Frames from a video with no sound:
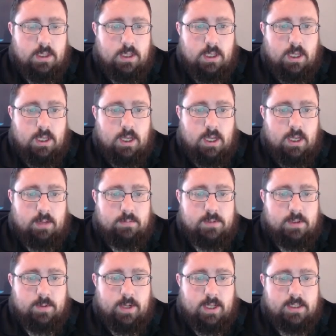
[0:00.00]
So we
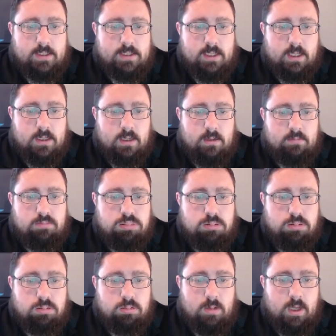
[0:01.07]
got Suckup,
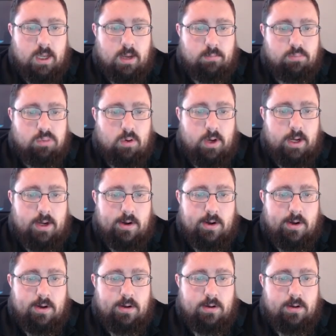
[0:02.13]
we got Prater,